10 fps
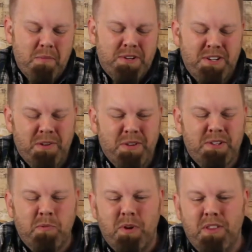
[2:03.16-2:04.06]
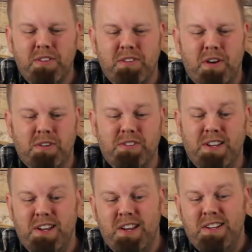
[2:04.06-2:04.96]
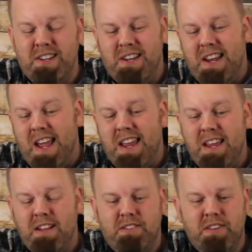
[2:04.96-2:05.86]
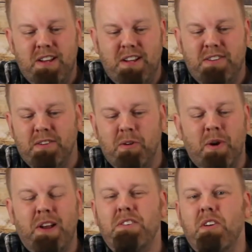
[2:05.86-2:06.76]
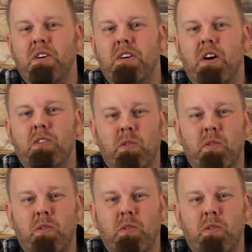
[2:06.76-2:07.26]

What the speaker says: But you know, it's one of the songs that today, it's a great song called